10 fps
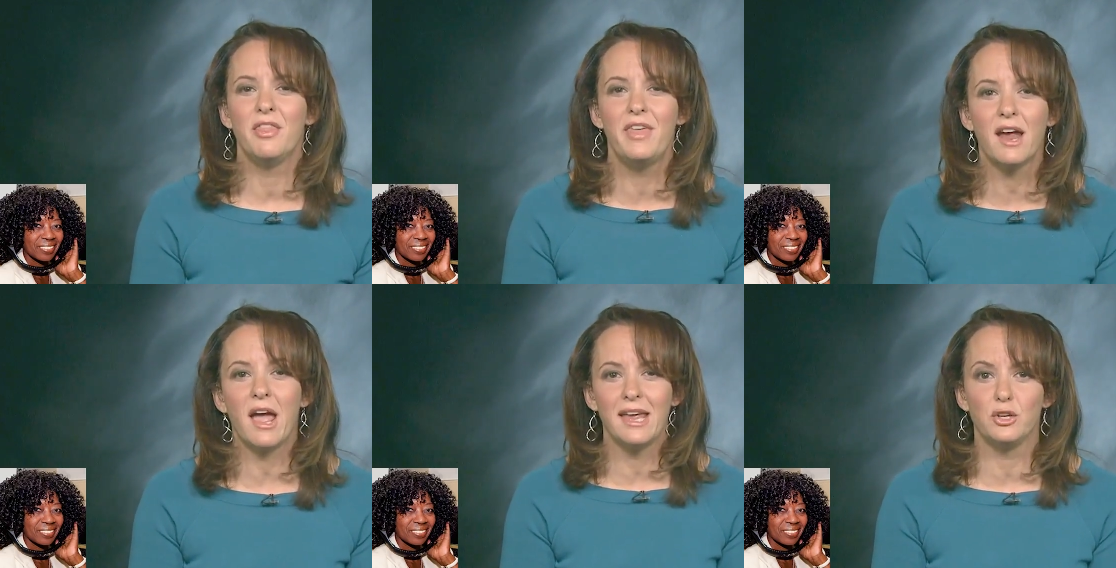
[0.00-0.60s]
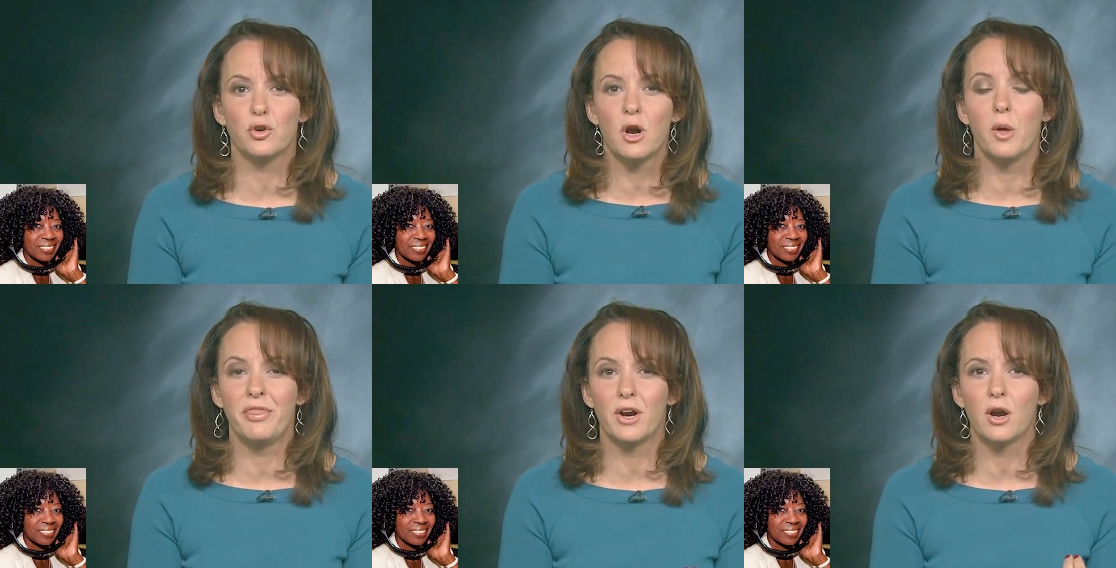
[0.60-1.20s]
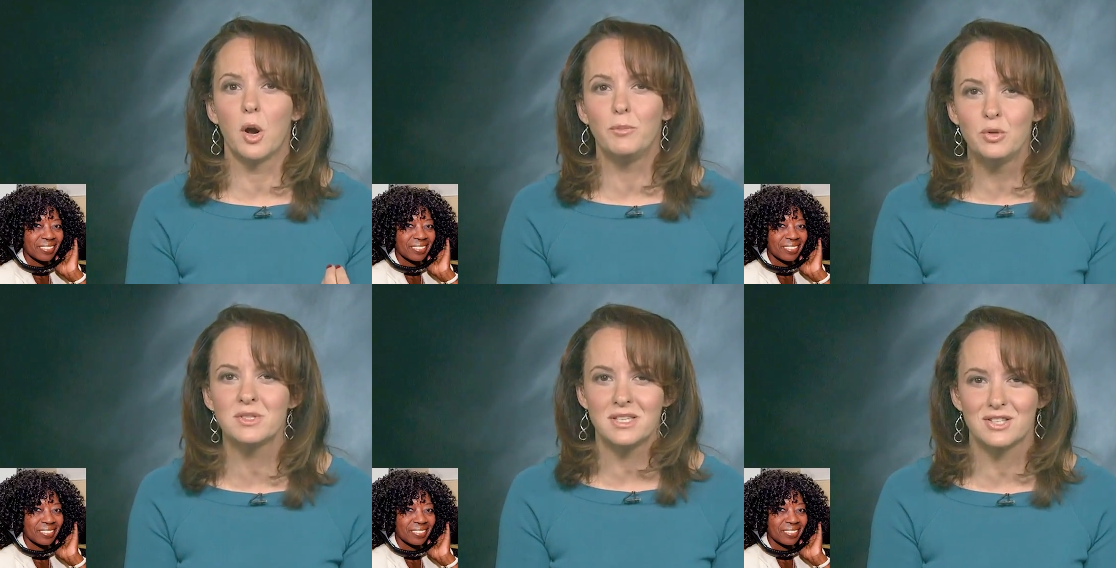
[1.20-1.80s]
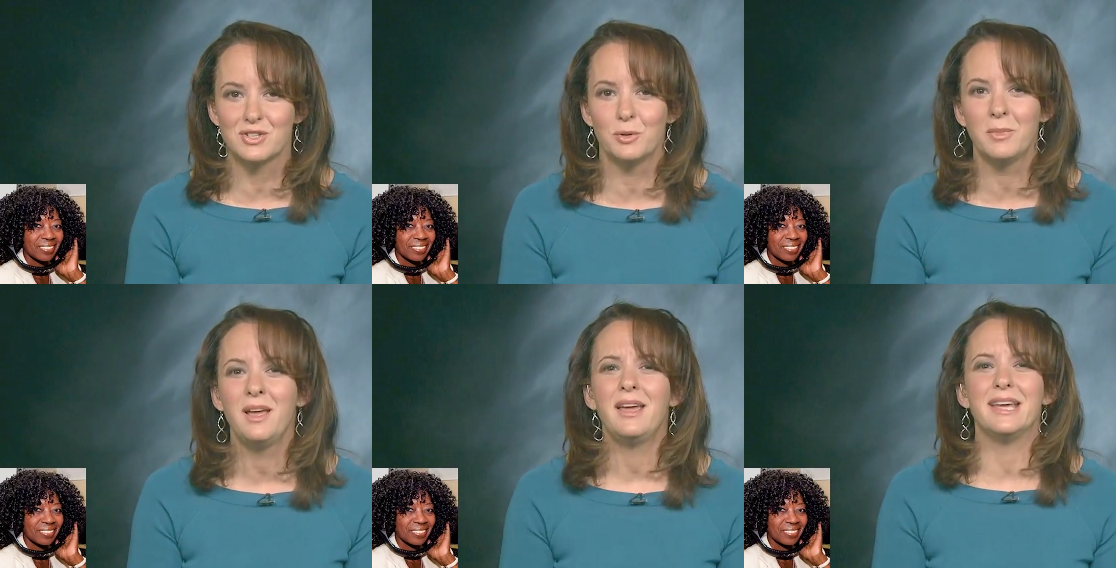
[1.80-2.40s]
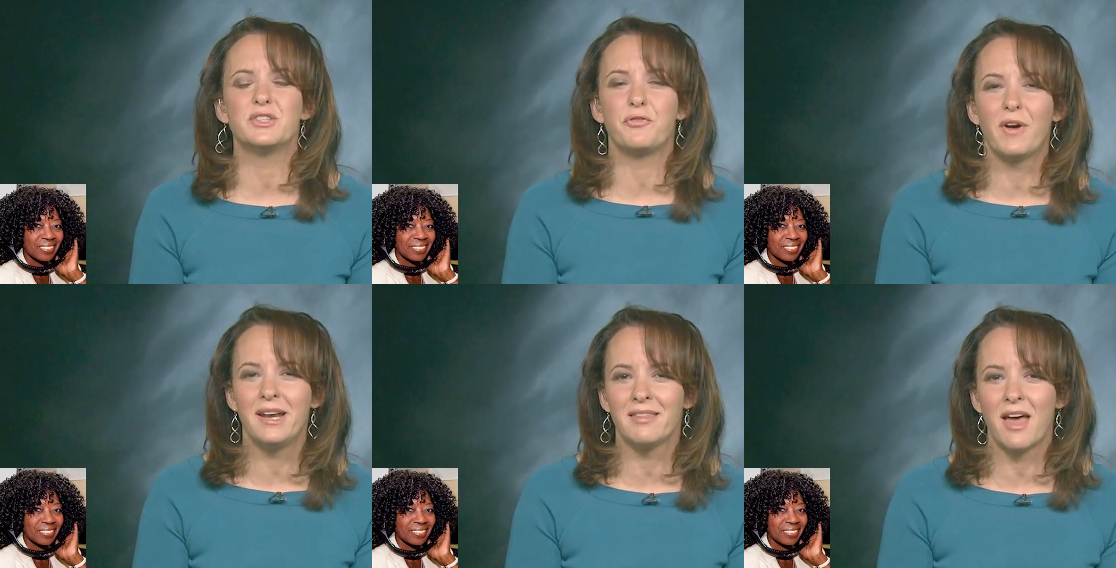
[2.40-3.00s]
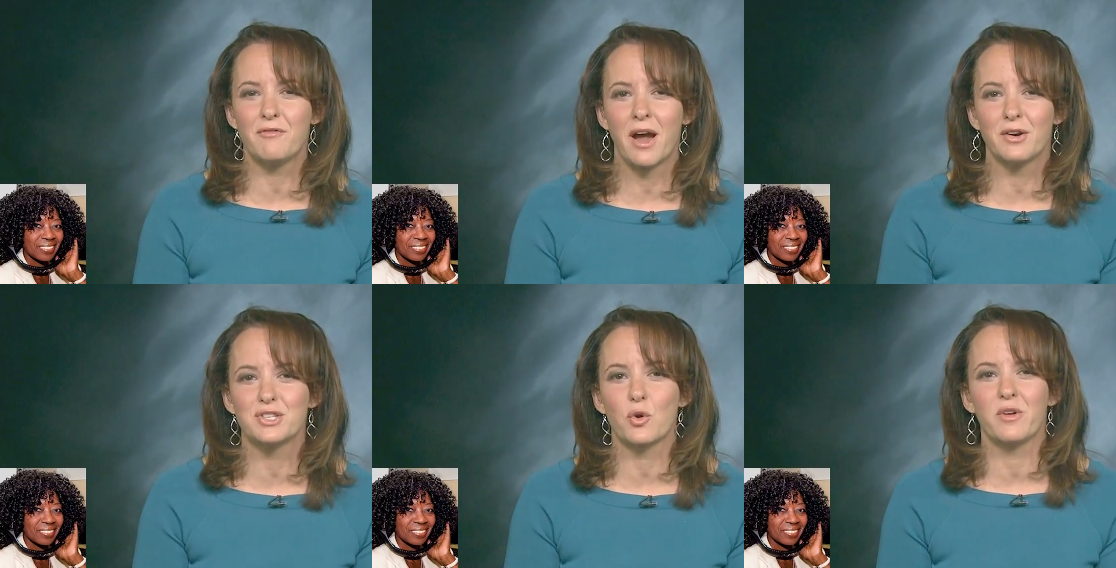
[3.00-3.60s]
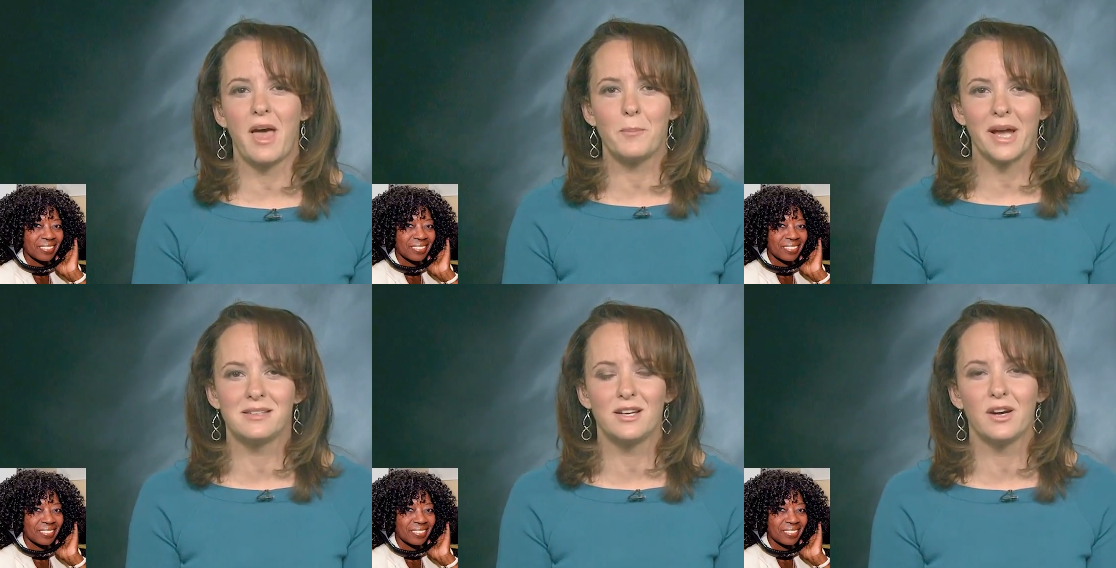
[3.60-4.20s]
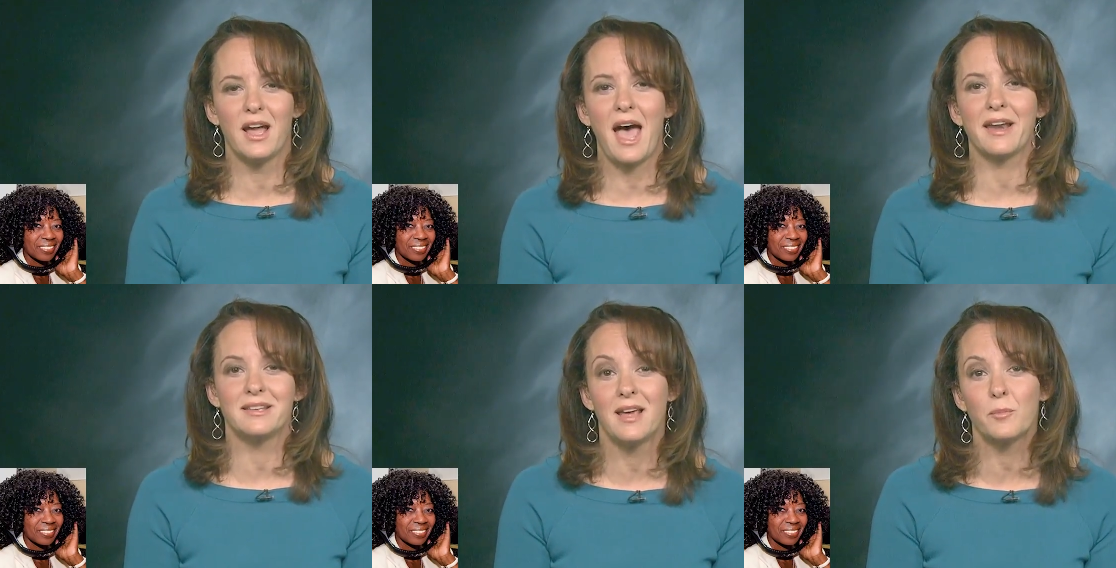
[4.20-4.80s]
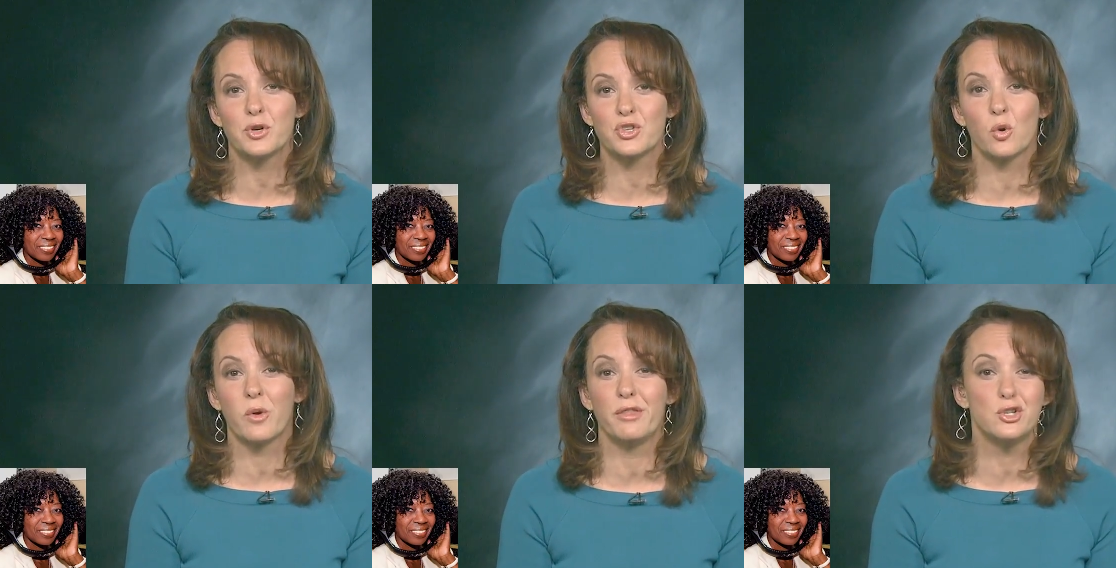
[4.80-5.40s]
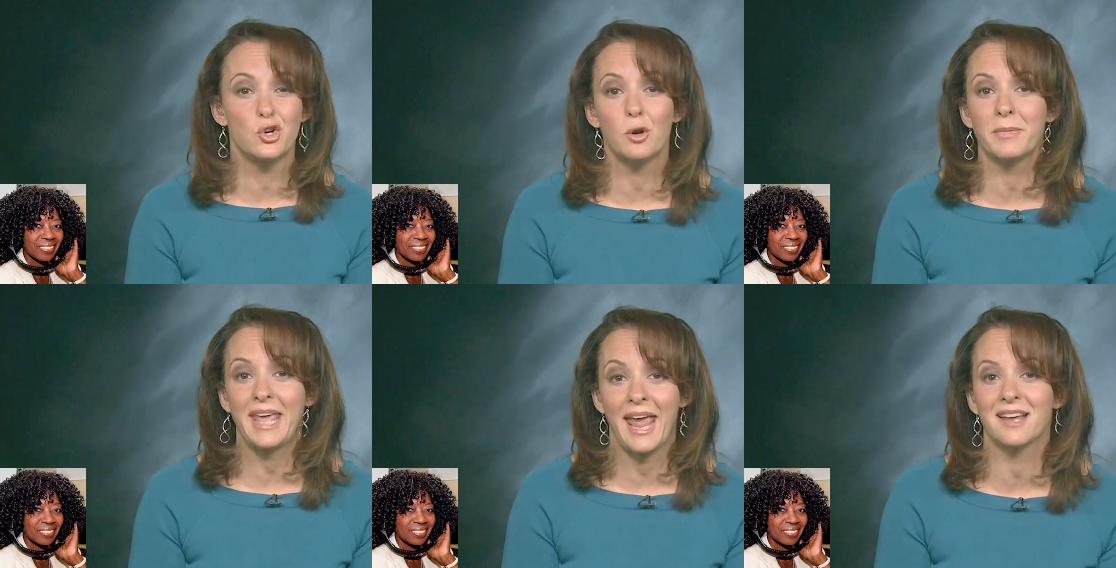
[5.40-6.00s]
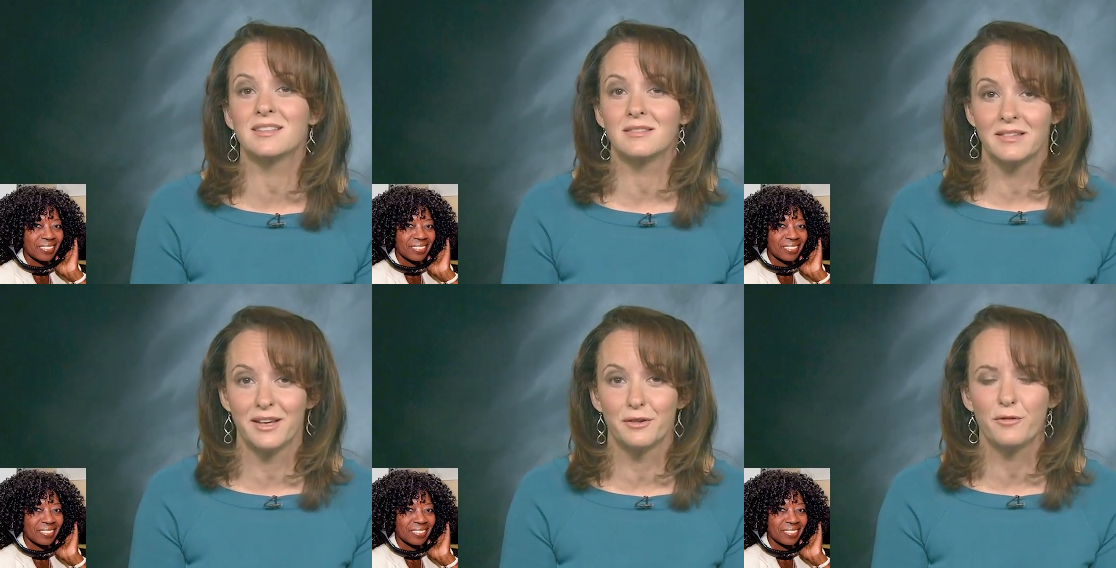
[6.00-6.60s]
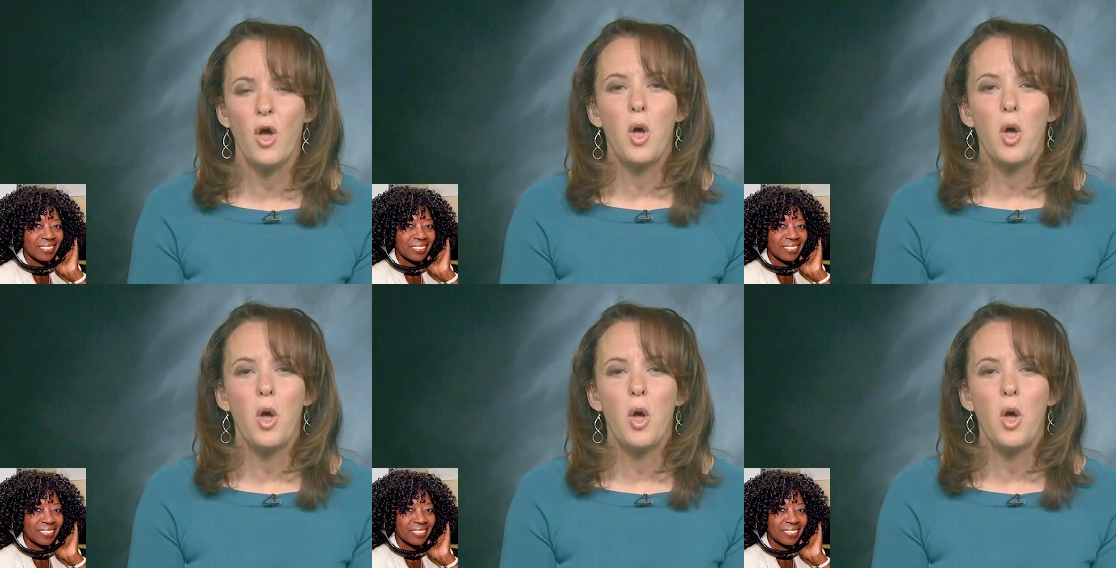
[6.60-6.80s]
Speaker 1: They, it your, their immune system is fighting that virus or that bacteria at a temperature where the germ can't live.